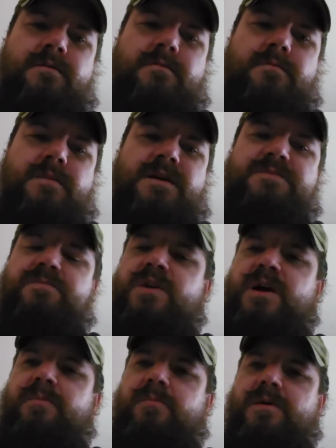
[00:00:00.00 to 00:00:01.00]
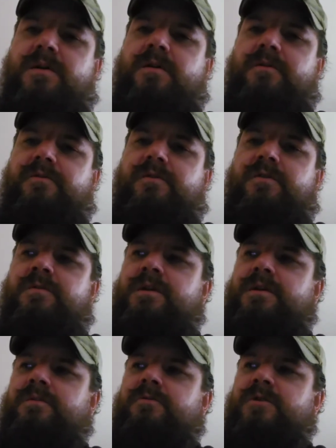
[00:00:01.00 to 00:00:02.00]
messed me up a bit also, and
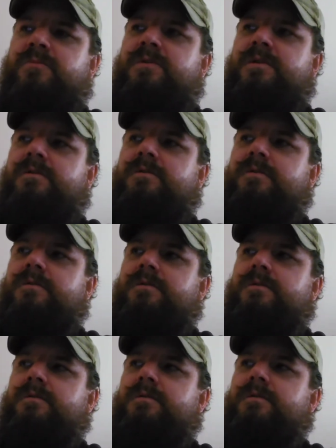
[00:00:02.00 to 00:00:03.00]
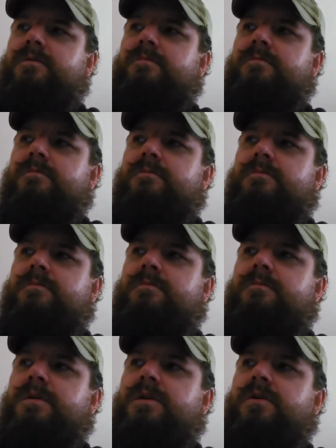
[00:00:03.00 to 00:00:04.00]
it contributed to
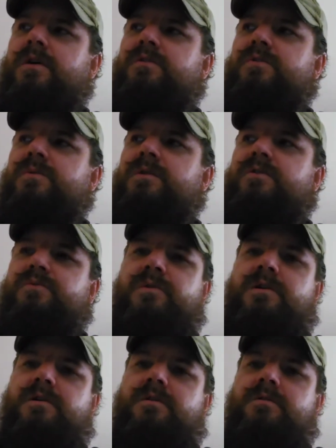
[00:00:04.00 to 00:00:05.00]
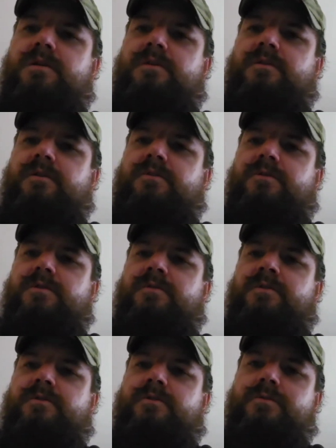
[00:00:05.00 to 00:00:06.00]
me not doing as well as I should have
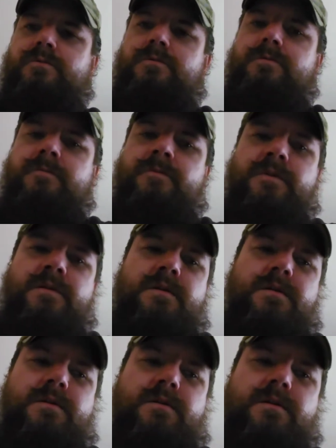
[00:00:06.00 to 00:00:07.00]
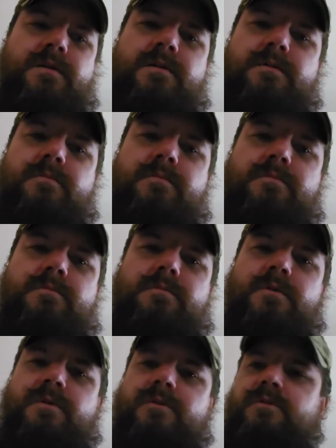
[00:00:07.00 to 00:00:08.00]
in school.
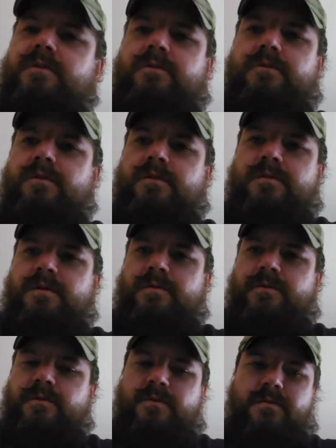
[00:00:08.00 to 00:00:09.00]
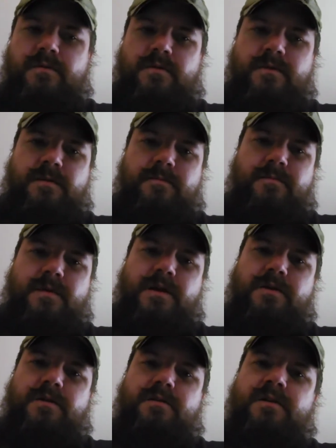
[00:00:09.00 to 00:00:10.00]
No excuse though. It was, I
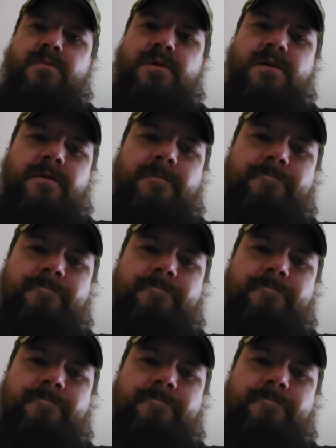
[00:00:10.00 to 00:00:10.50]
could have done better.